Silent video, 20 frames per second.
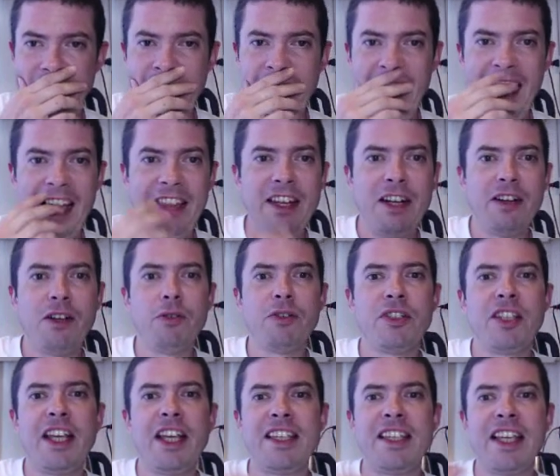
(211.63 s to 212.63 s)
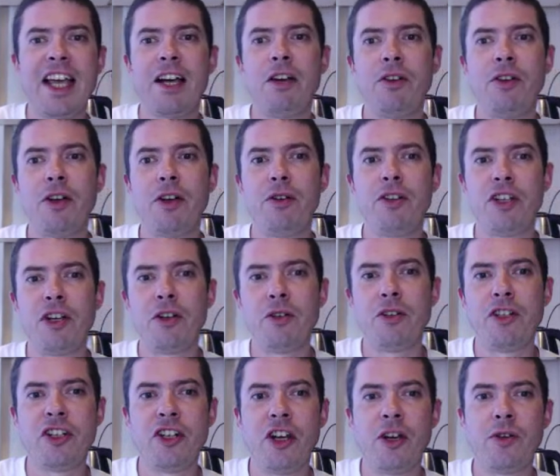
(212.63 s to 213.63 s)
And then, of course, the attack on Owen Jones
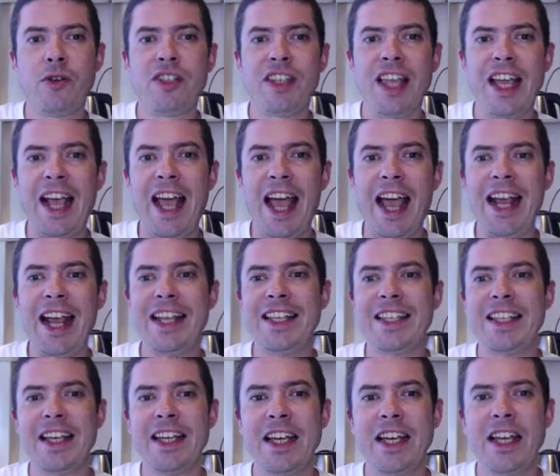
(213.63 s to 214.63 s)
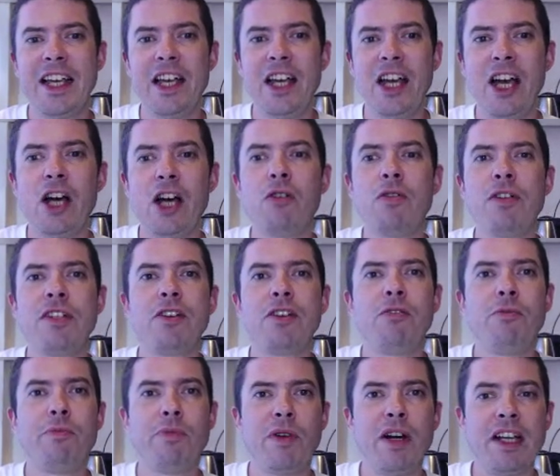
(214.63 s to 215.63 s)
shows they hate a critical
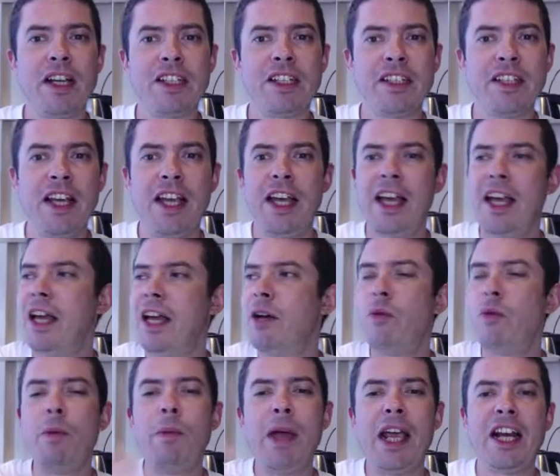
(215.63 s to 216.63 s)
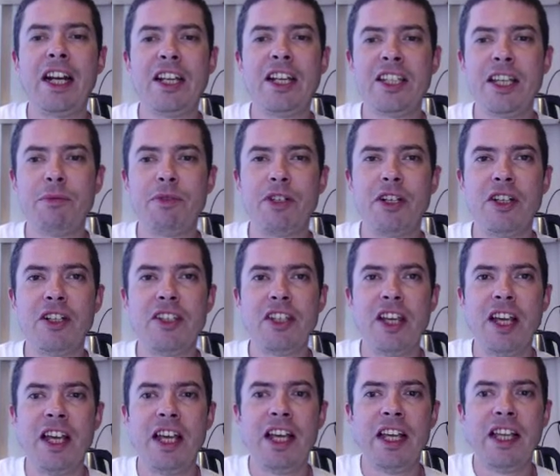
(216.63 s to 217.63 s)
press. We're making assumptions
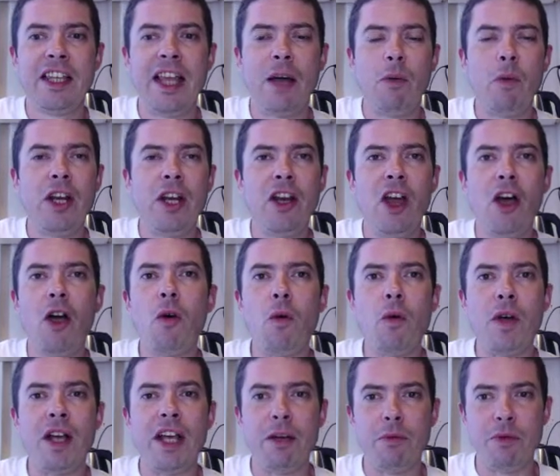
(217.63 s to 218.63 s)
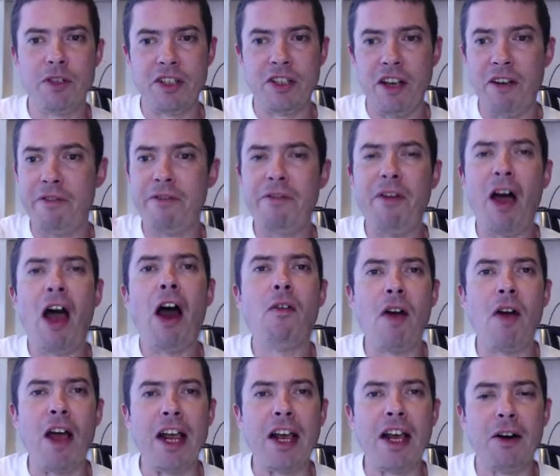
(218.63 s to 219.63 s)
that we know it was
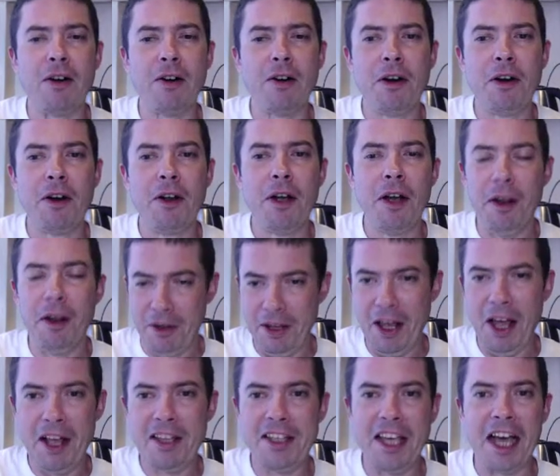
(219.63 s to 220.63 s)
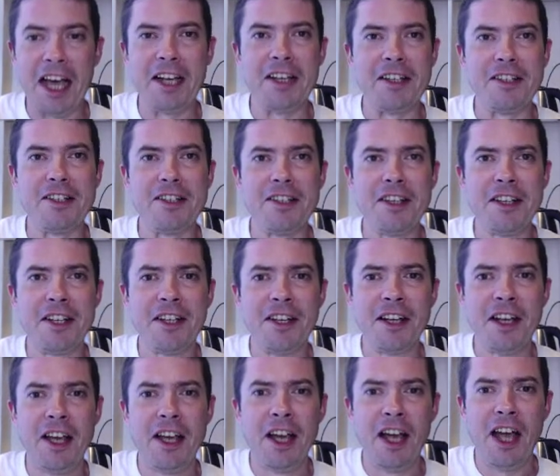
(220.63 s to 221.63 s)
far-right attackers
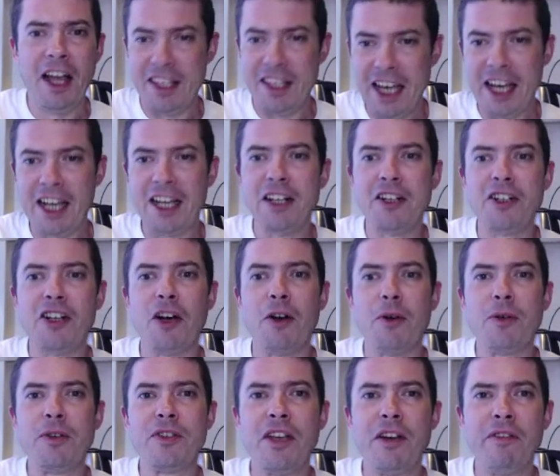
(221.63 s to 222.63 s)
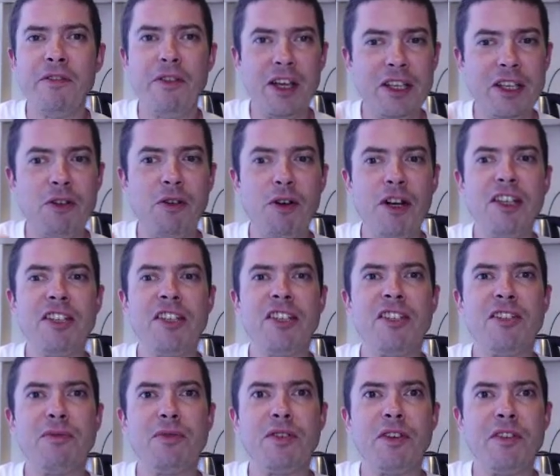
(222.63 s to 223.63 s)
attacking Jones for his
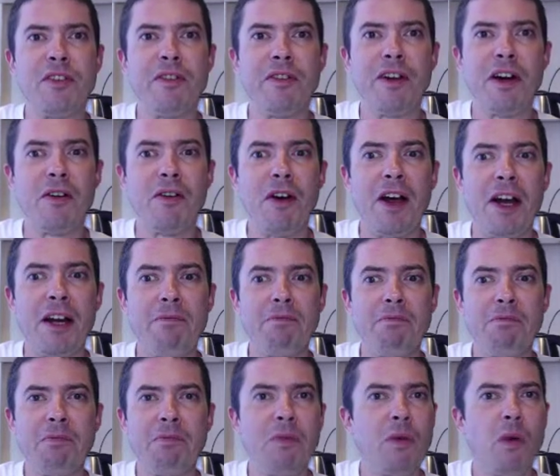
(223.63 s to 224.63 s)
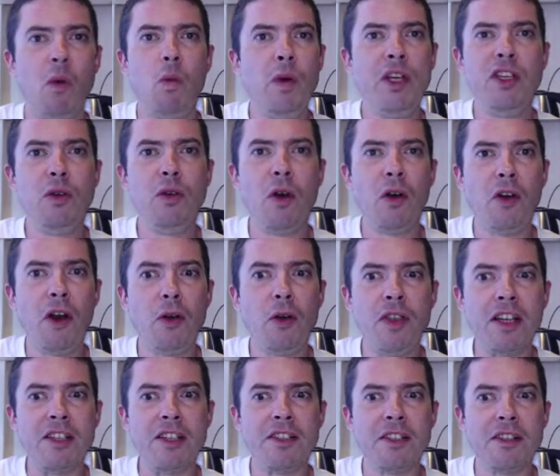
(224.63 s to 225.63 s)
criticisms of the far-right. We do not know
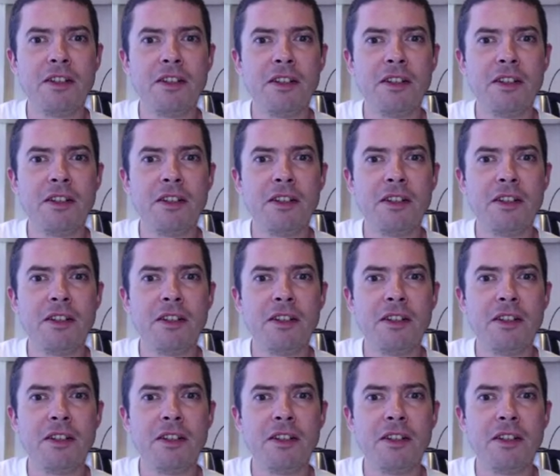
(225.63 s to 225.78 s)
this.